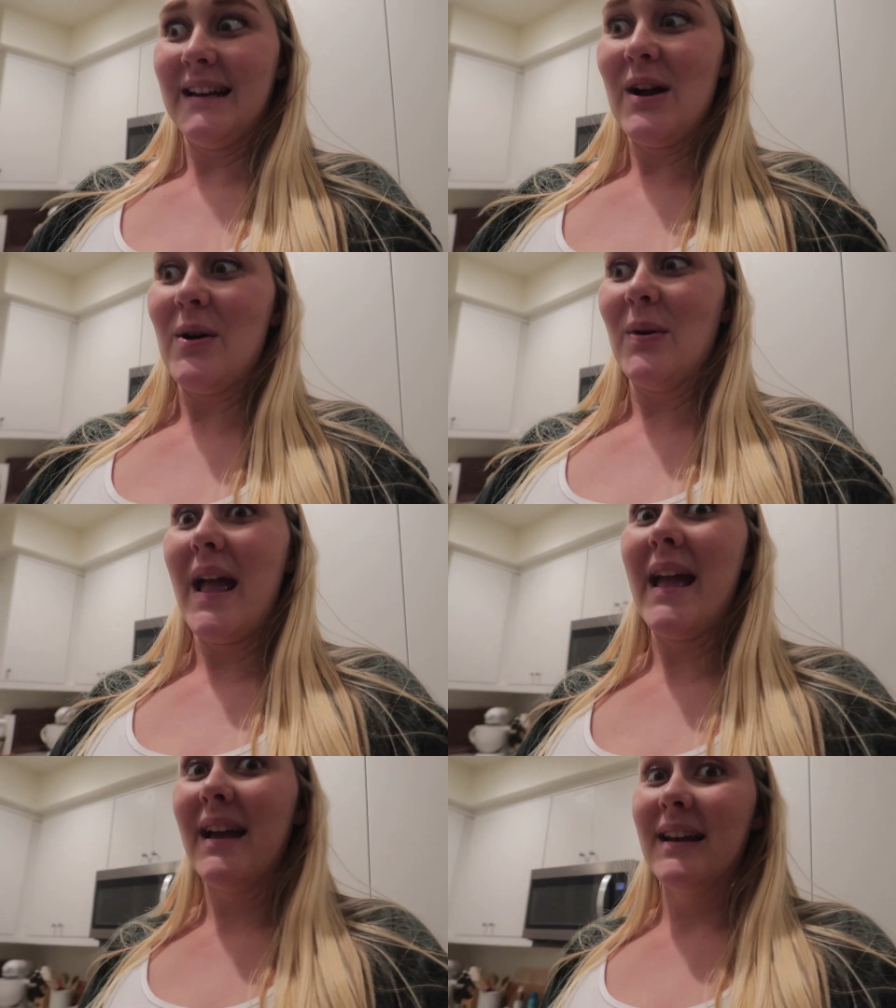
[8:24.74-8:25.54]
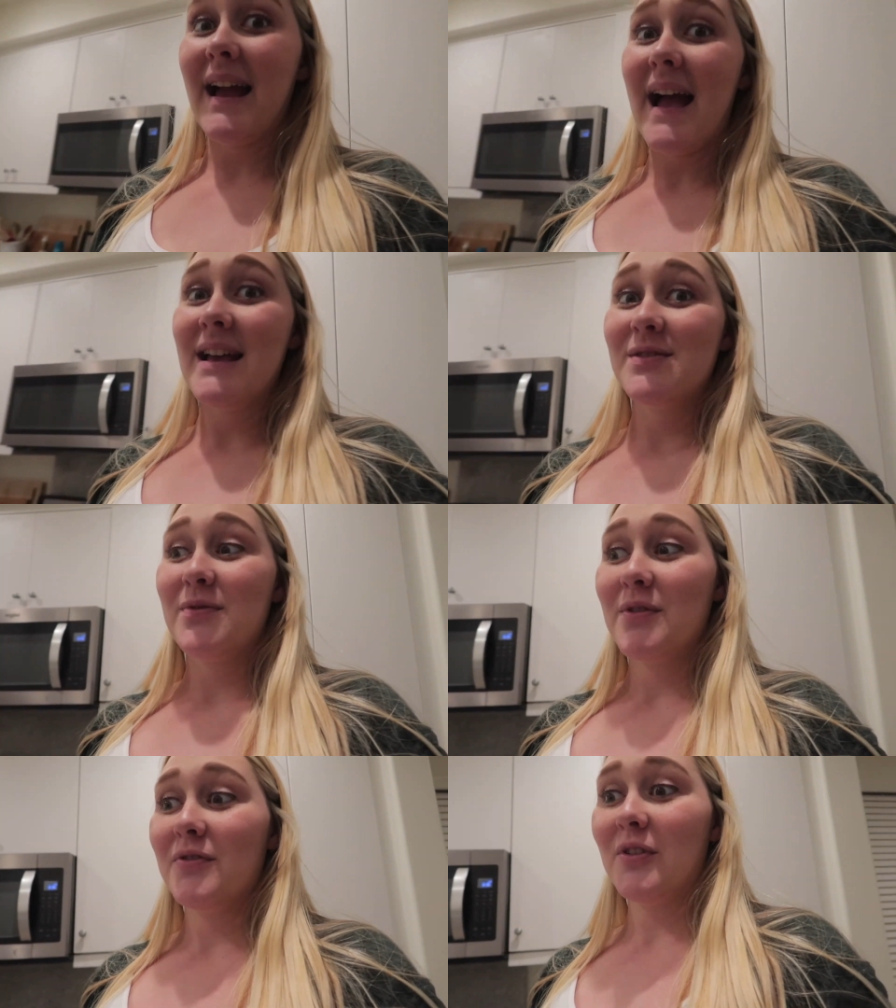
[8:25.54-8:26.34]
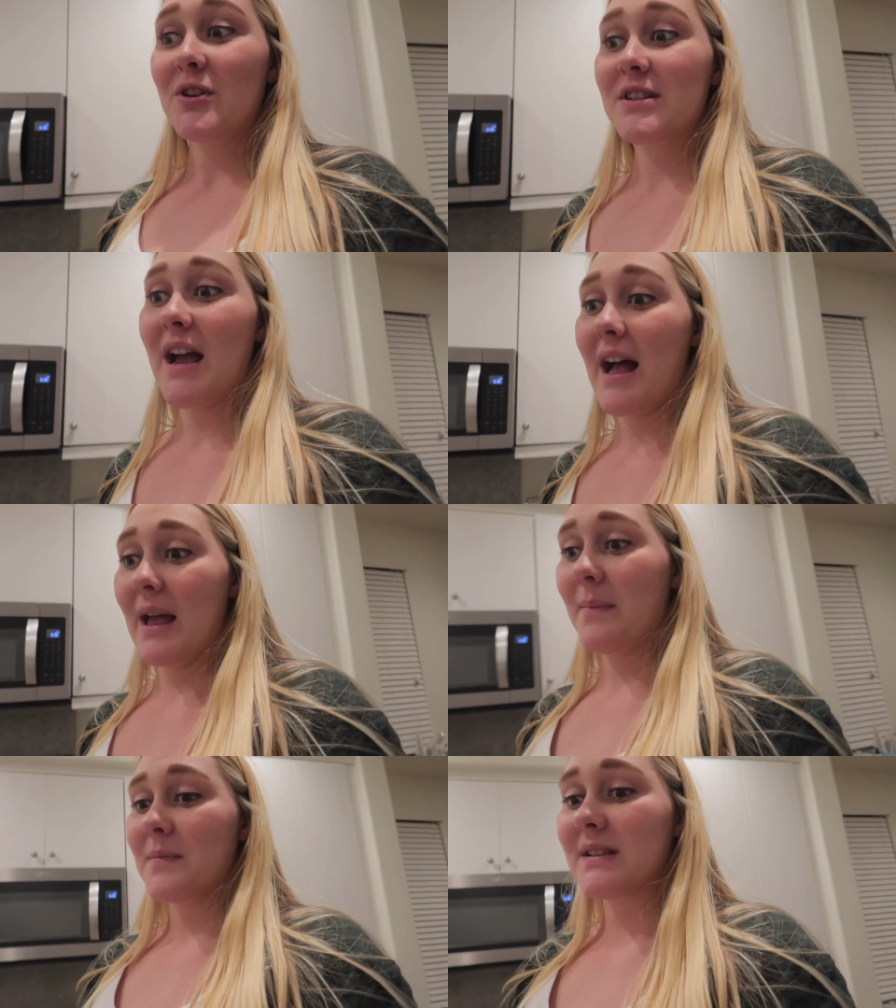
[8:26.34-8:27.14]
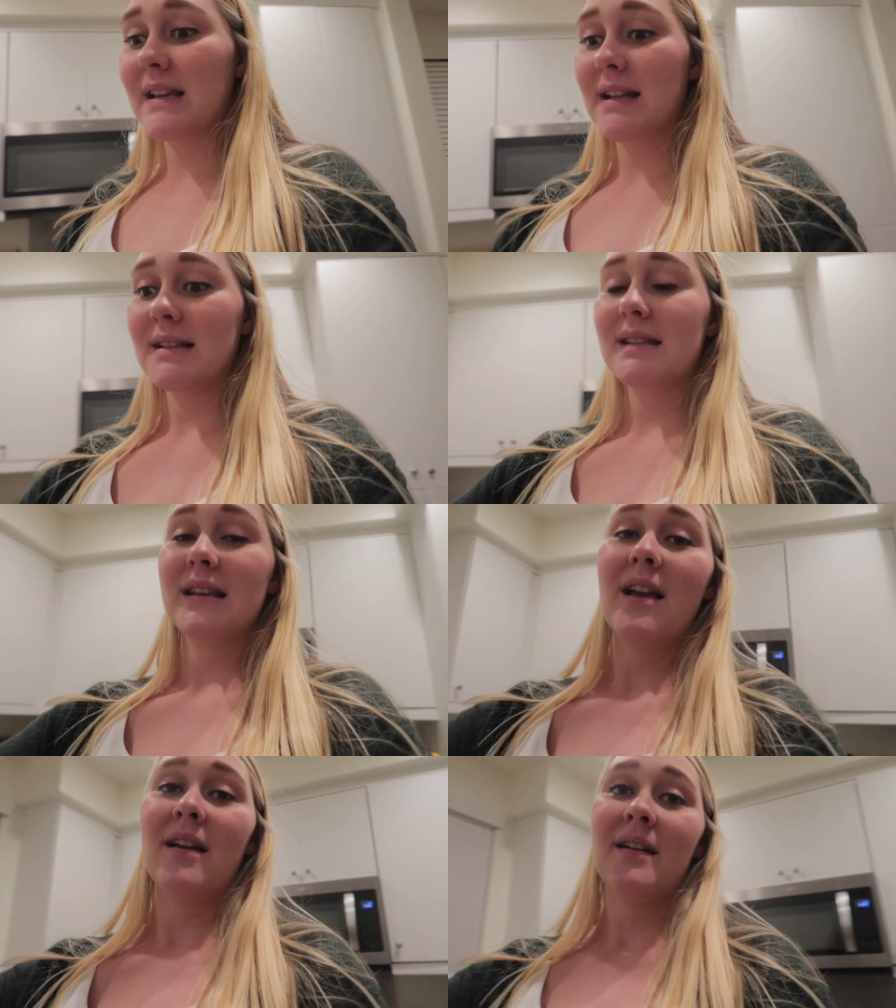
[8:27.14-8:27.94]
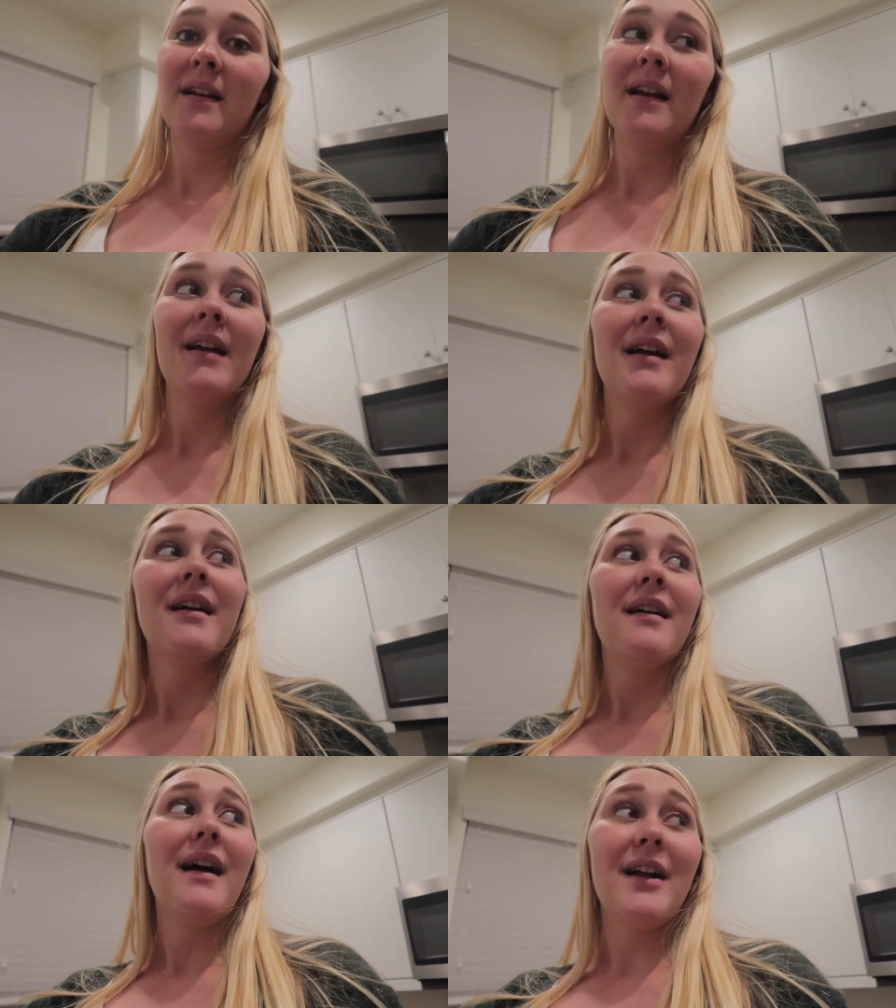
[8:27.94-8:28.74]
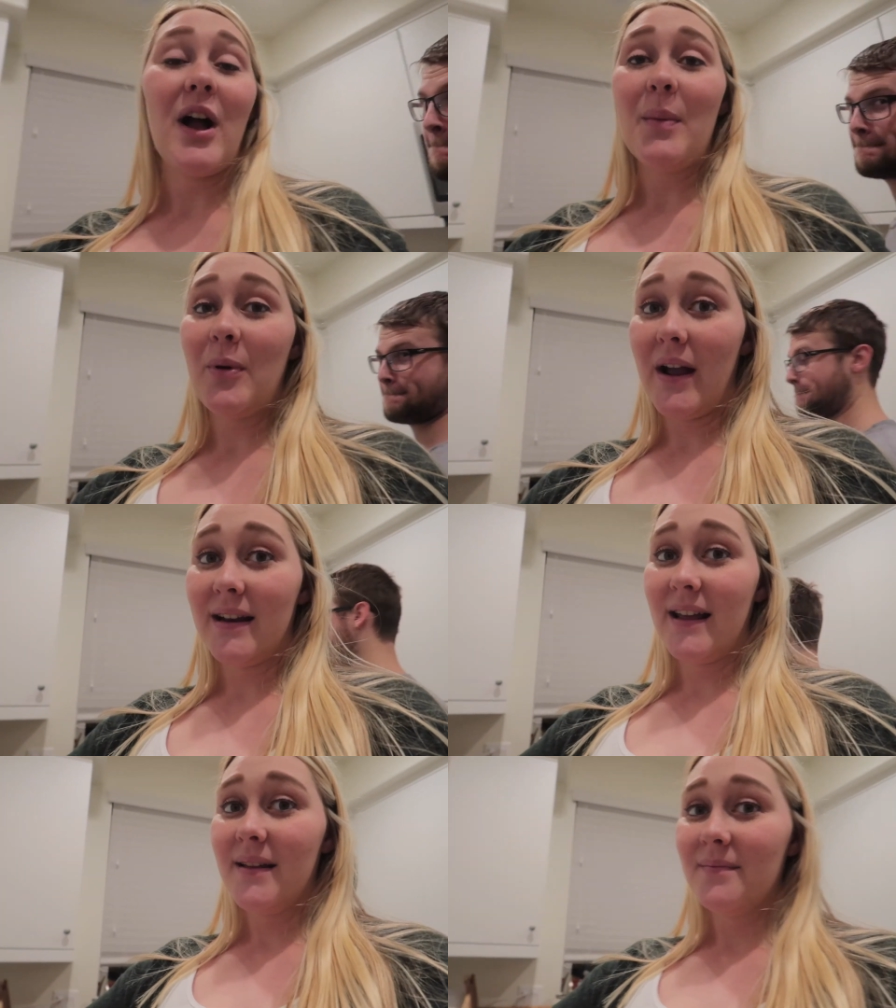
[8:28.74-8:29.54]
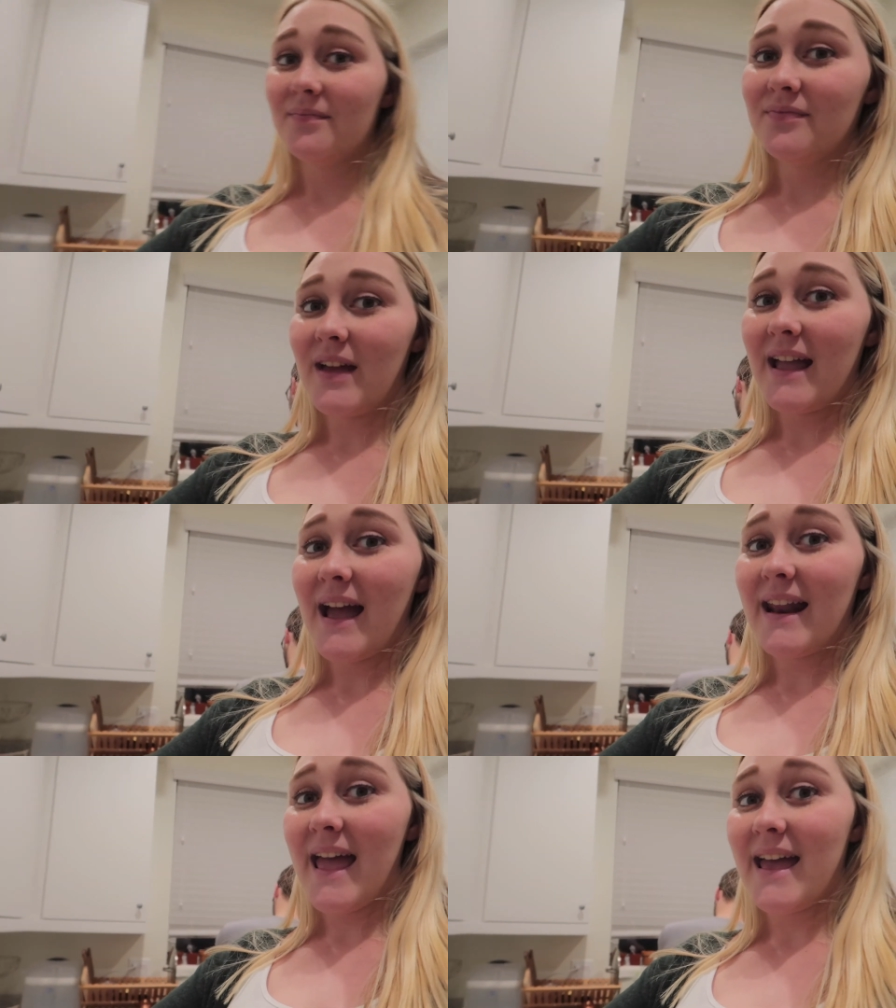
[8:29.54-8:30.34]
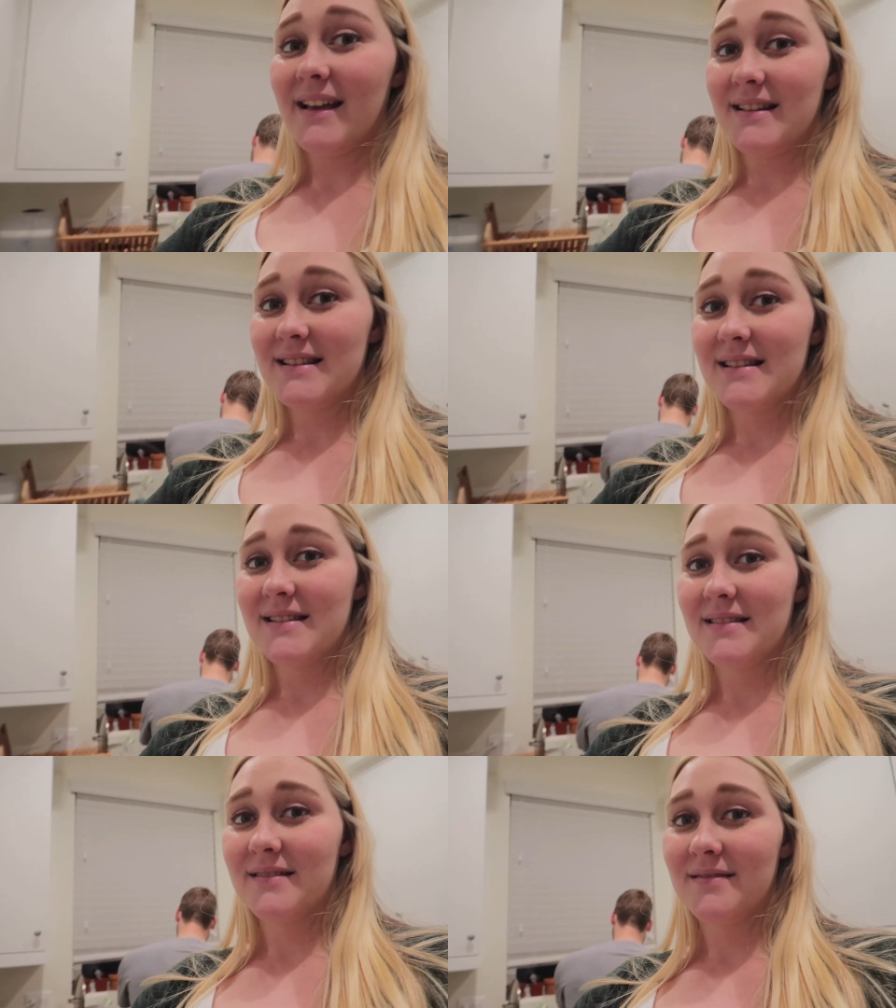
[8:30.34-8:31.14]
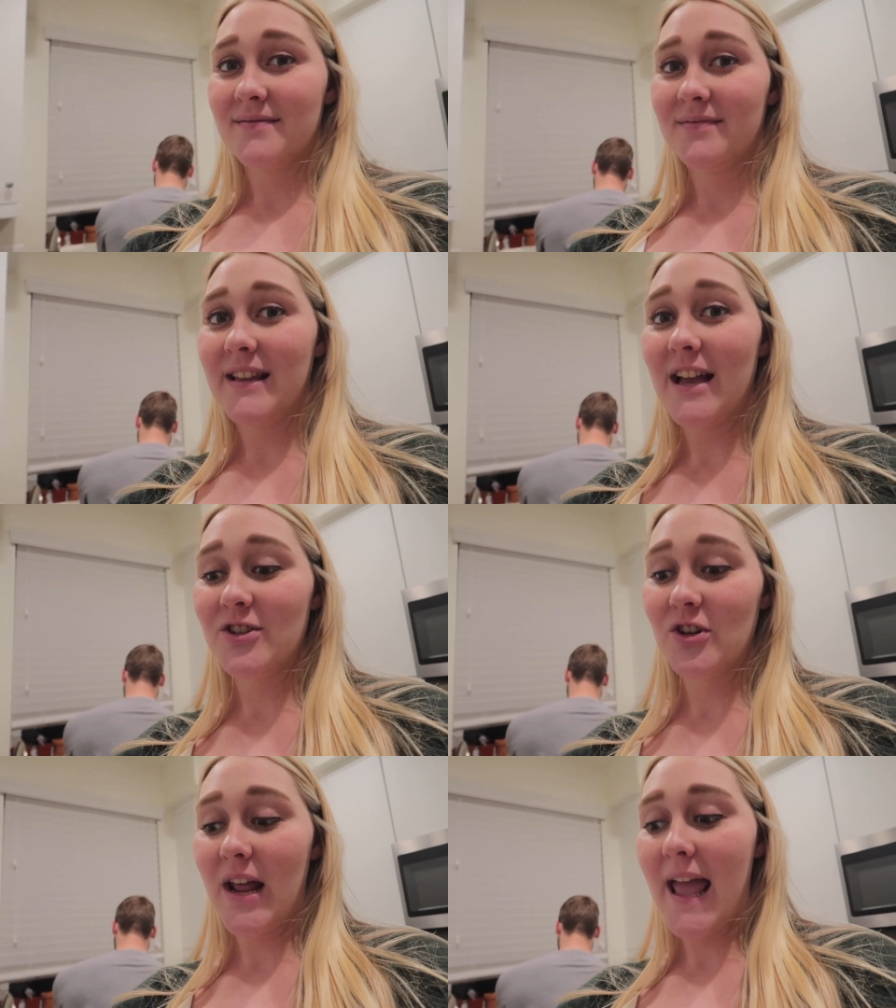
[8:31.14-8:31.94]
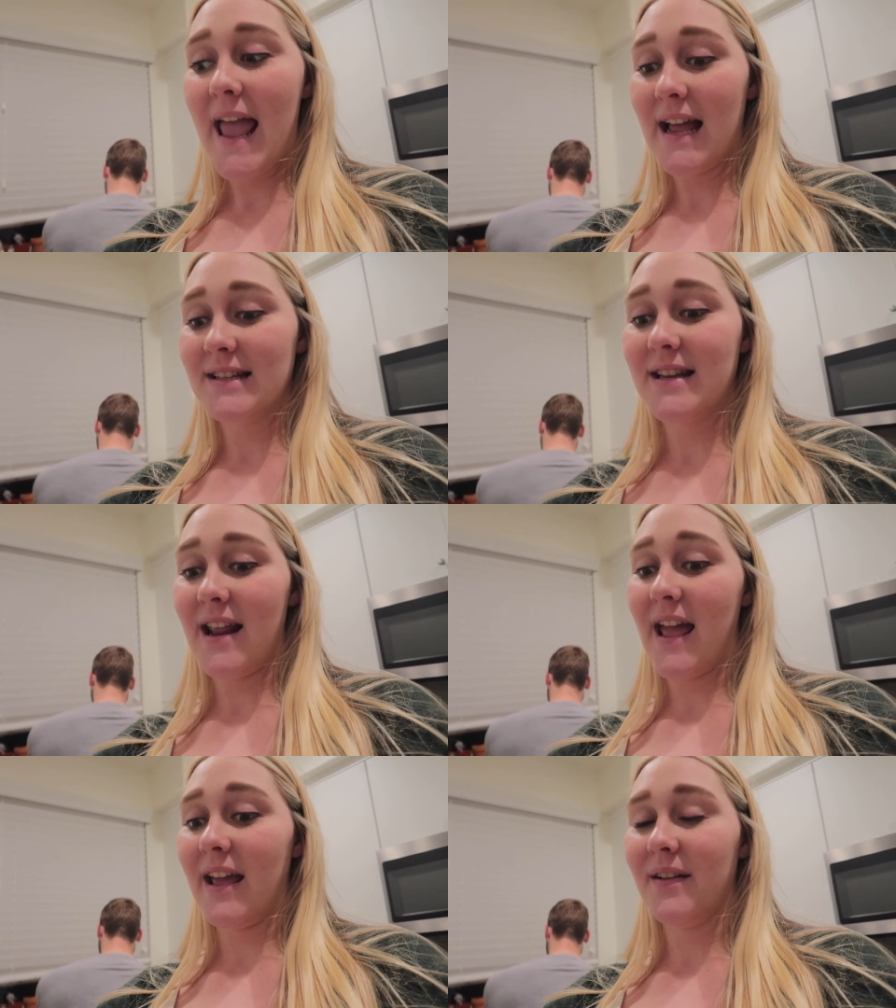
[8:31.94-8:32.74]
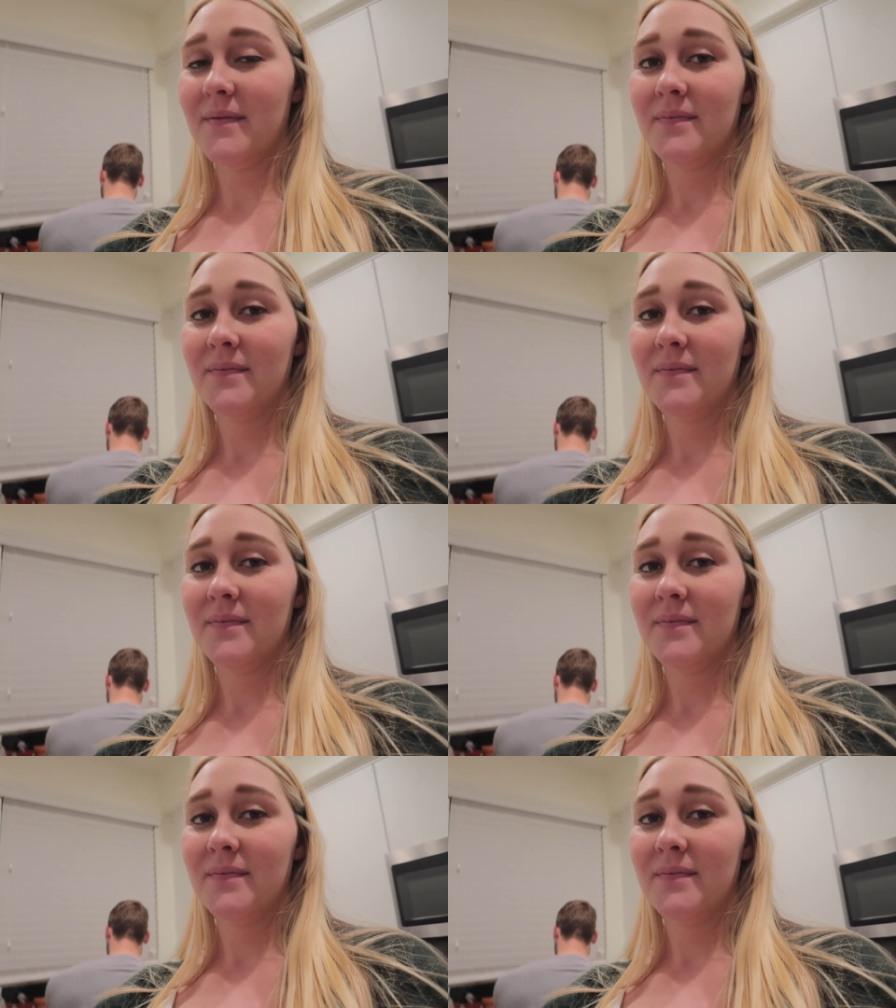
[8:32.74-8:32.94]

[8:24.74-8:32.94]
I know. And guys, for the first time since I got pregnant, I had eggs yesterday and today.